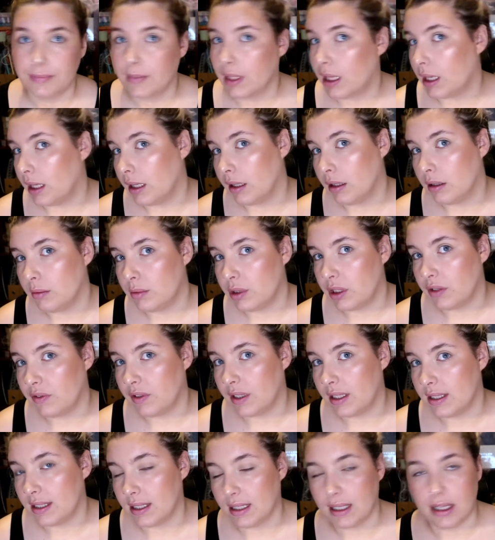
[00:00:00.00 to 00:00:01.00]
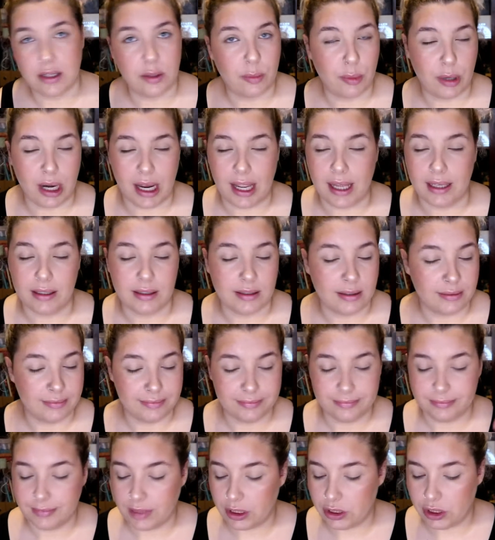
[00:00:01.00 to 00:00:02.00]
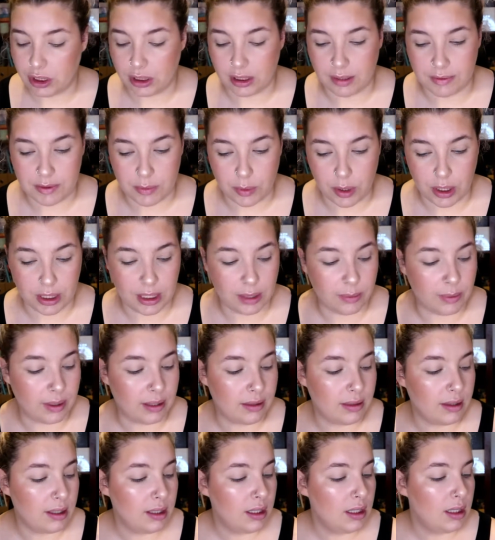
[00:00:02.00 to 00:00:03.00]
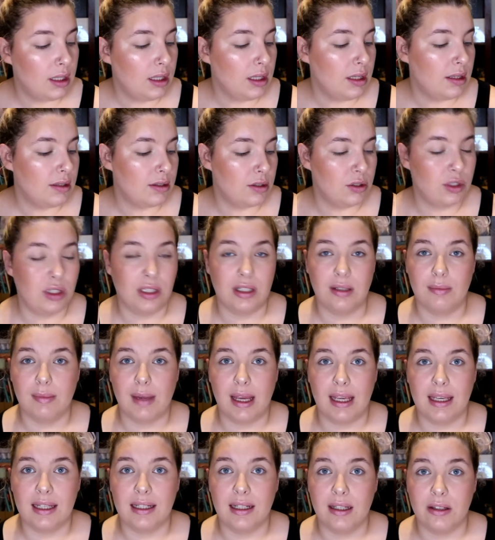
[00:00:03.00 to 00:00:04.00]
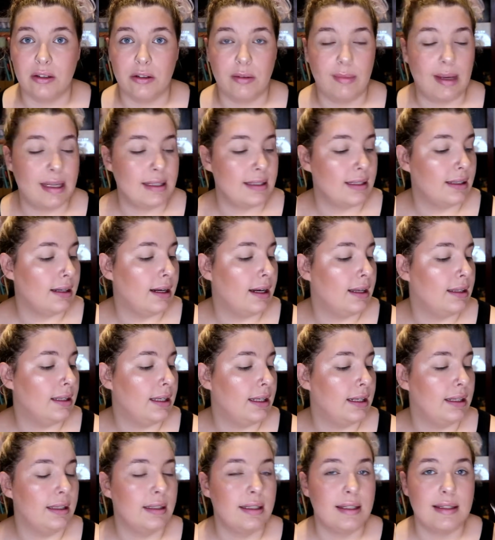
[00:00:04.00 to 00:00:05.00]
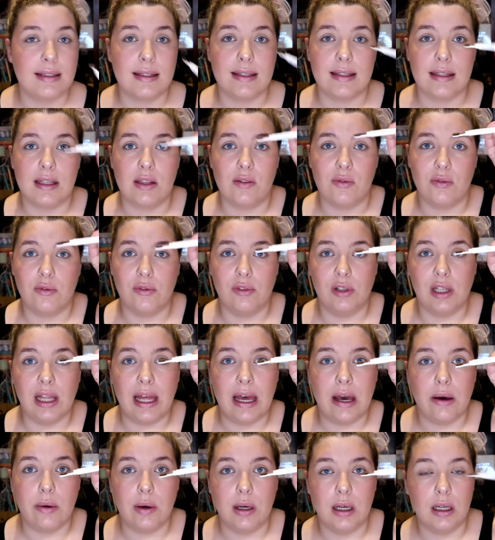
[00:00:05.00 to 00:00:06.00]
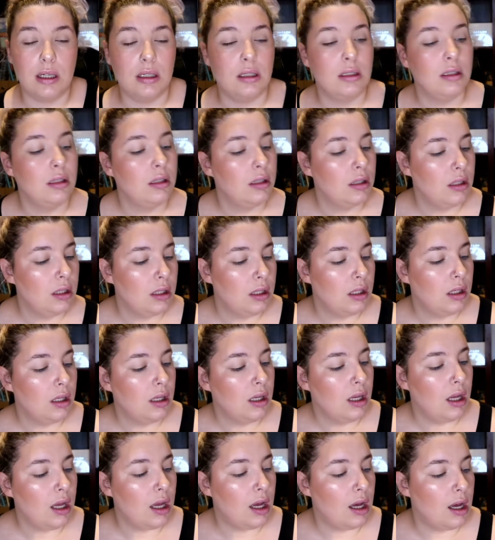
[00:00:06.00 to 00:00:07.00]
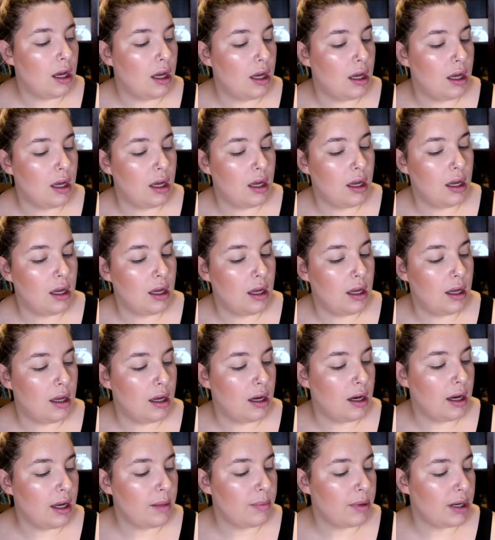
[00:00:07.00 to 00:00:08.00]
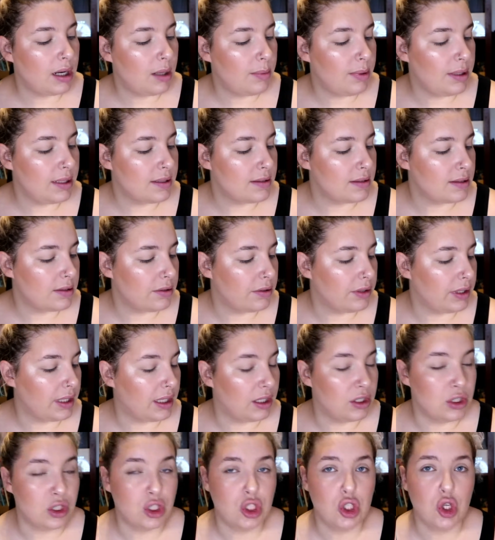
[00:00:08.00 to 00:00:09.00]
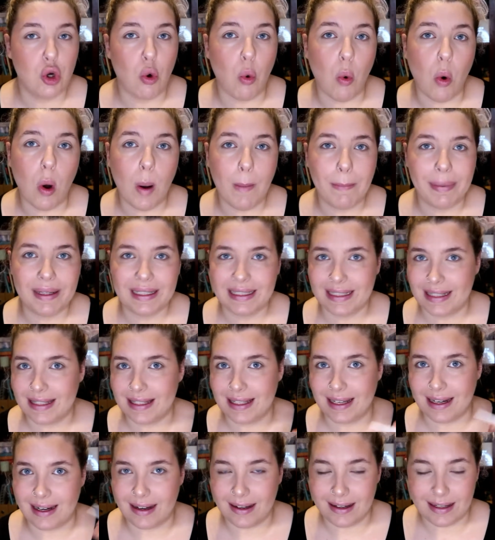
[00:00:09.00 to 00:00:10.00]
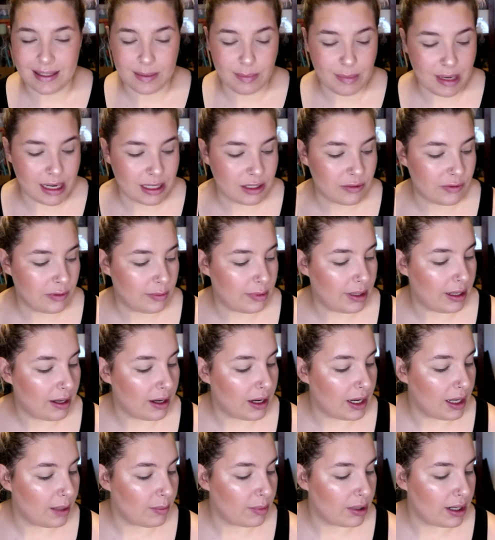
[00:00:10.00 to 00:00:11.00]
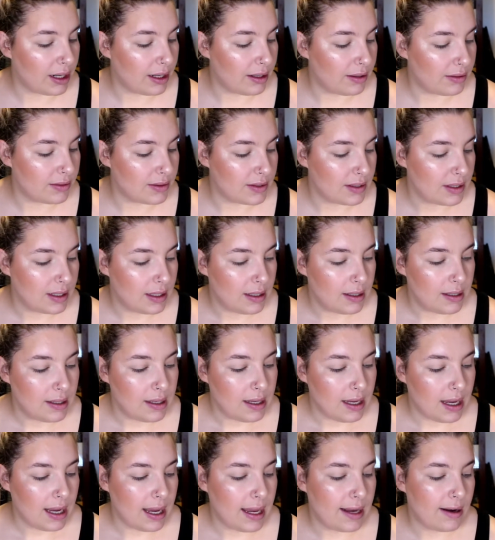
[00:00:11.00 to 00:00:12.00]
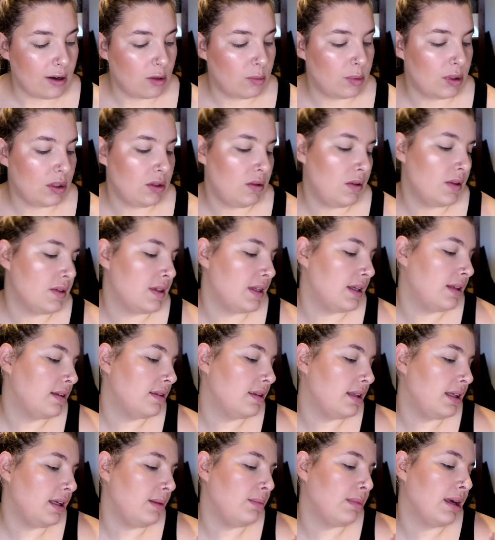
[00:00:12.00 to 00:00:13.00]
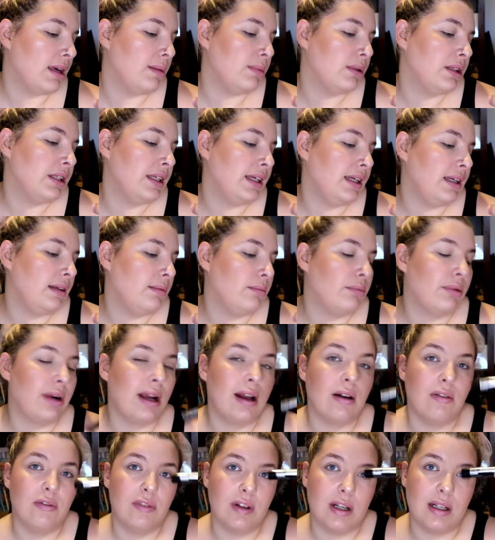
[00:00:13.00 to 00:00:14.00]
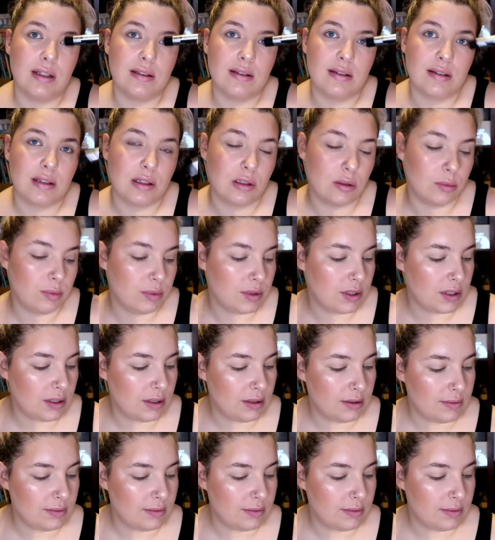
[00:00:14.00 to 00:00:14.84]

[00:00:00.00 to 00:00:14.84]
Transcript: I hope she finds another brand that she loves working with so she can make another amazing highlighter. This is the Flower eyebrow pencil in taupe. It's a nice match for my eyebrows, and I'll be using the Maybelline Brow Fast Sculpt